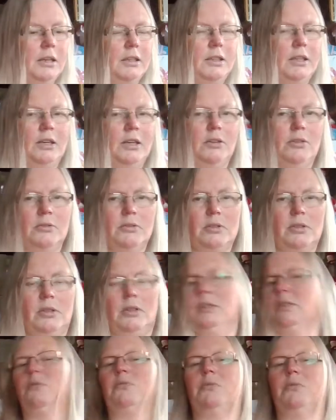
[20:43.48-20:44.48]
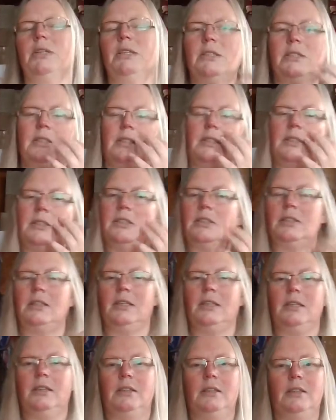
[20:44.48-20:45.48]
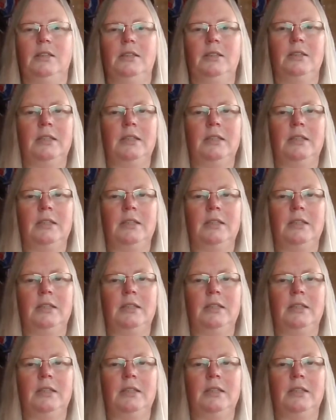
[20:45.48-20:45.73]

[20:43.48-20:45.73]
And then it looks like the rest is in